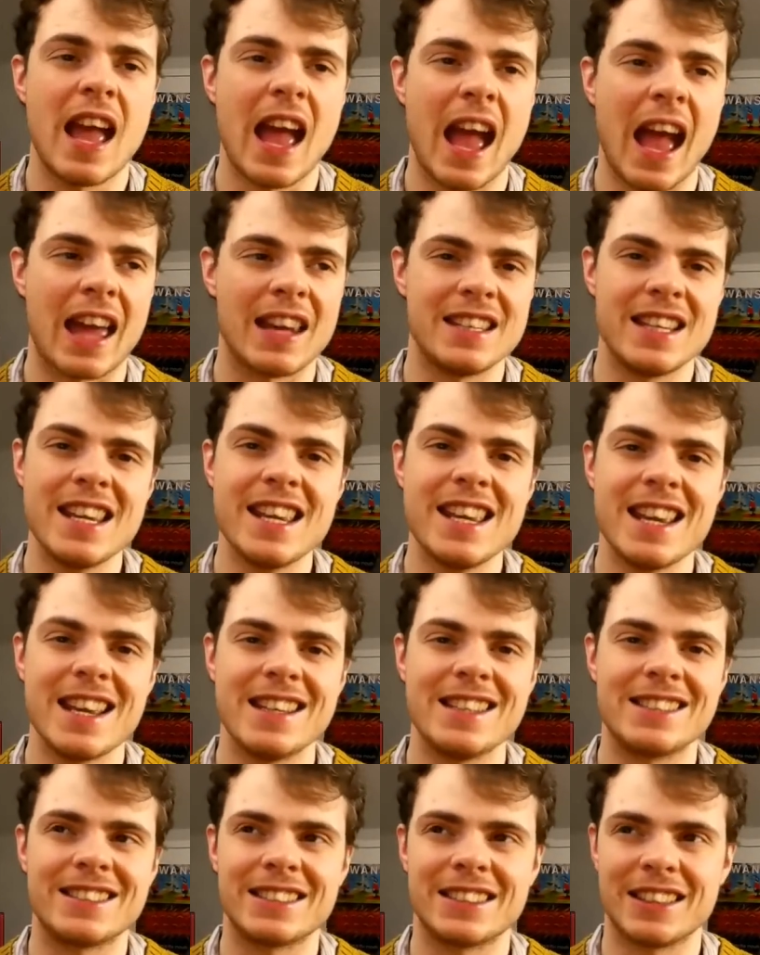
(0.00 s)
and he
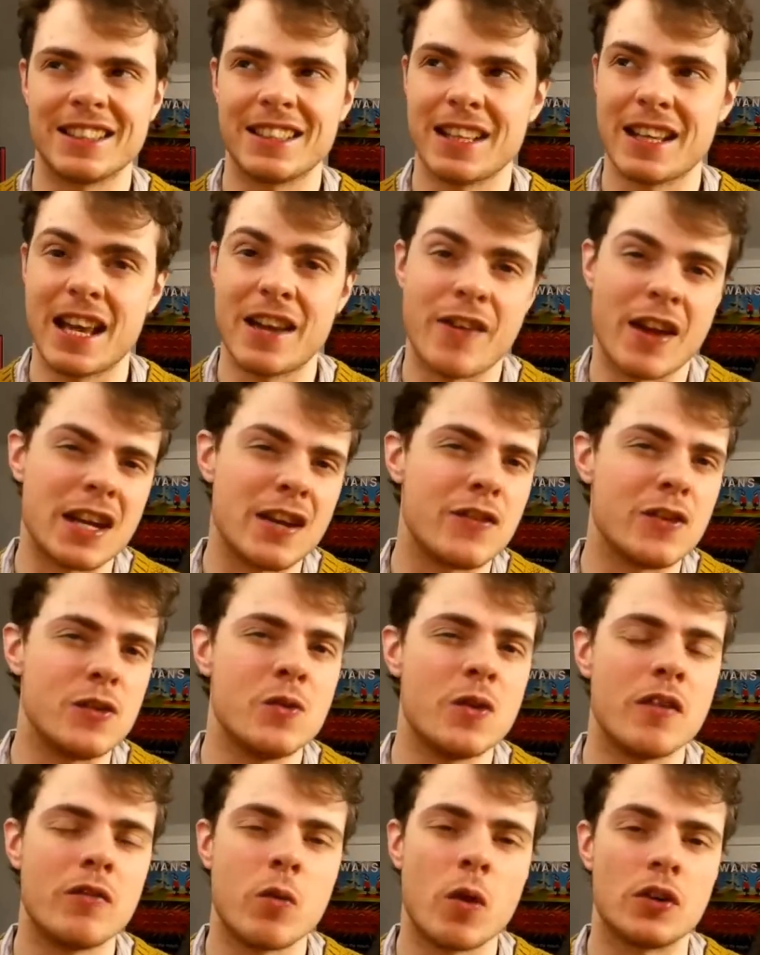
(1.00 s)
is, if any of
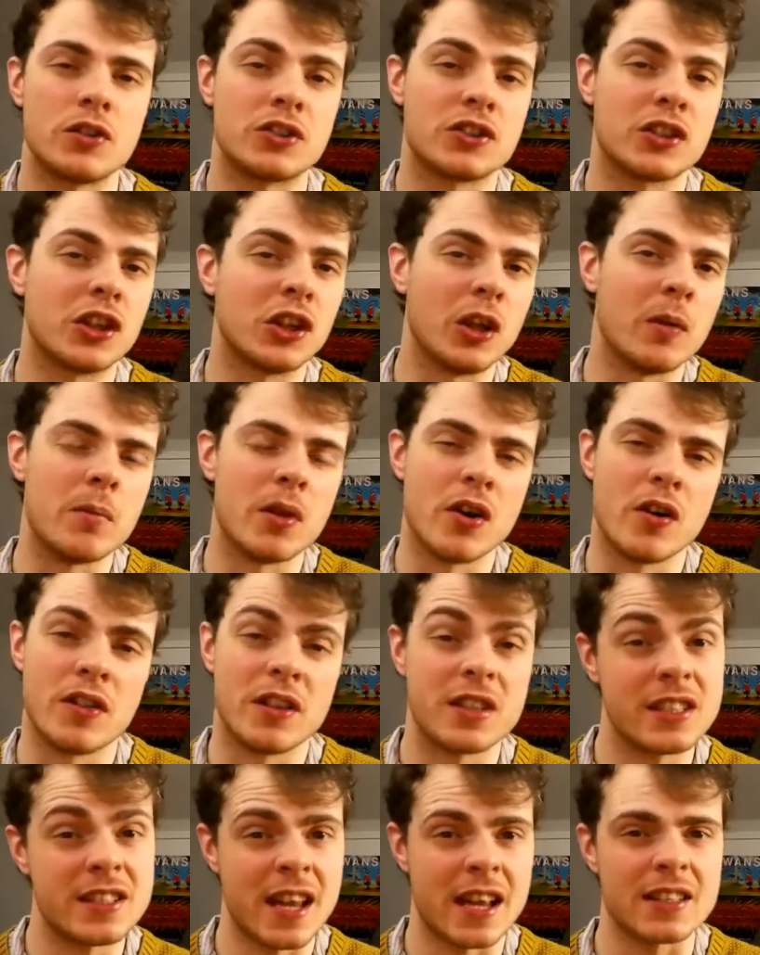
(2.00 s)
you have watched Columbo, the
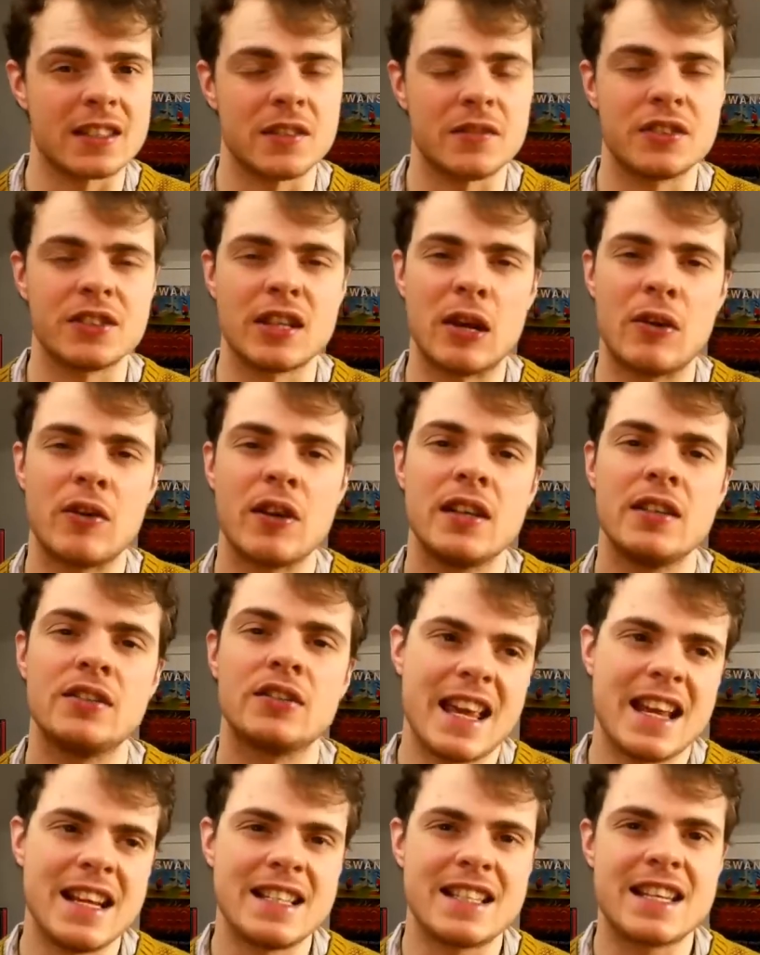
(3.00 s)
detective series,
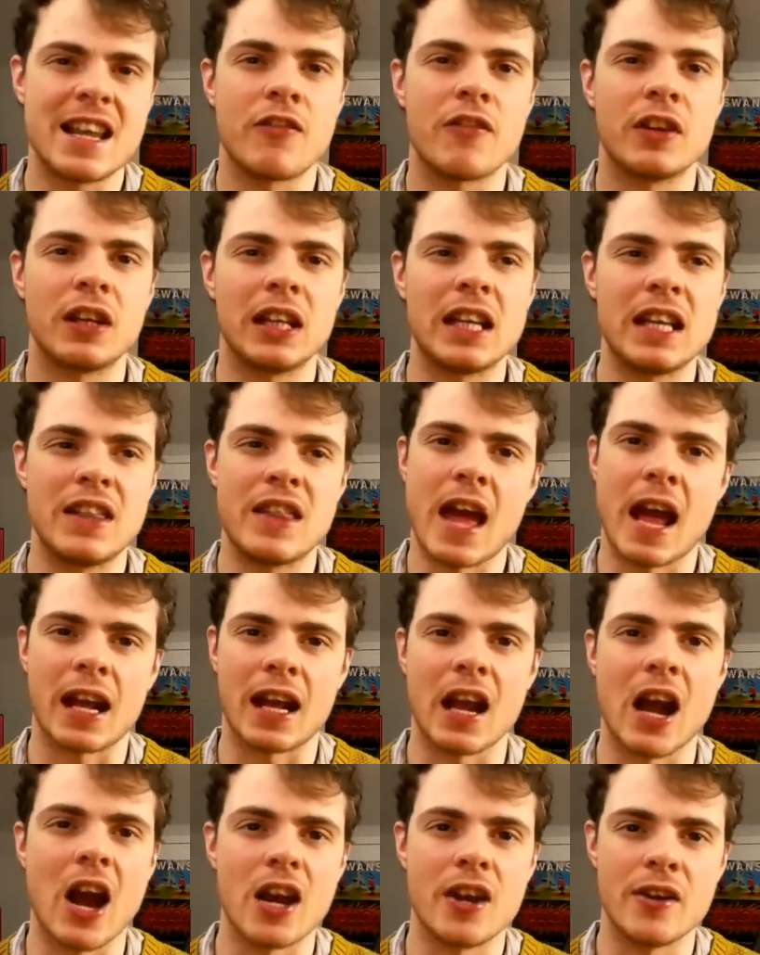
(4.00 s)
he's definitely that
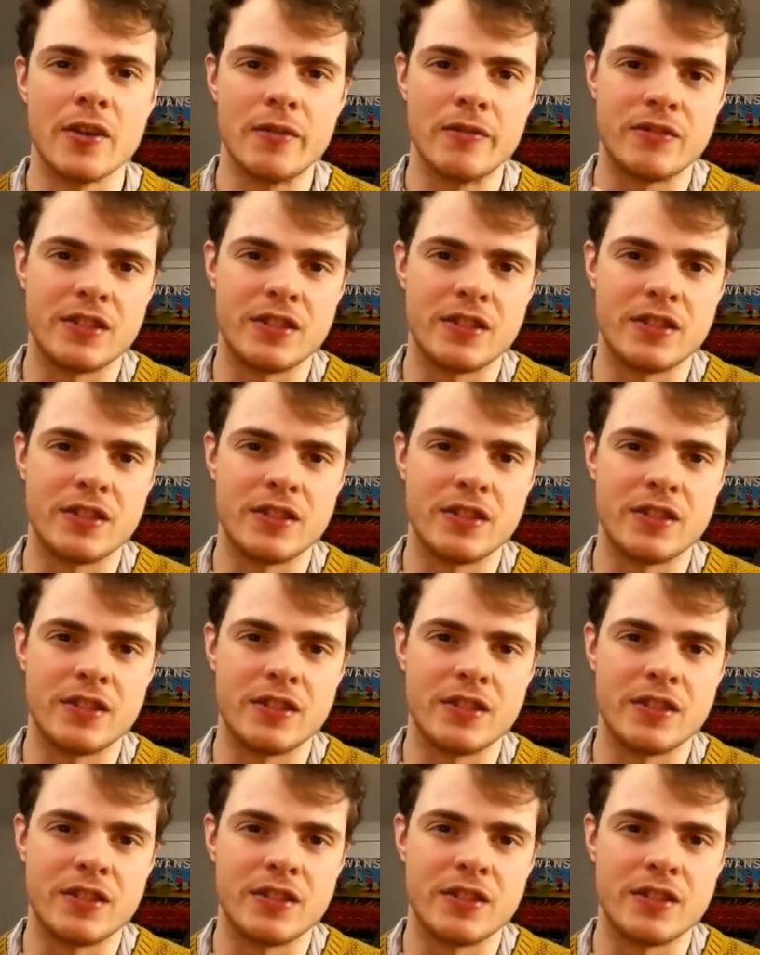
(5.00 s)
kind of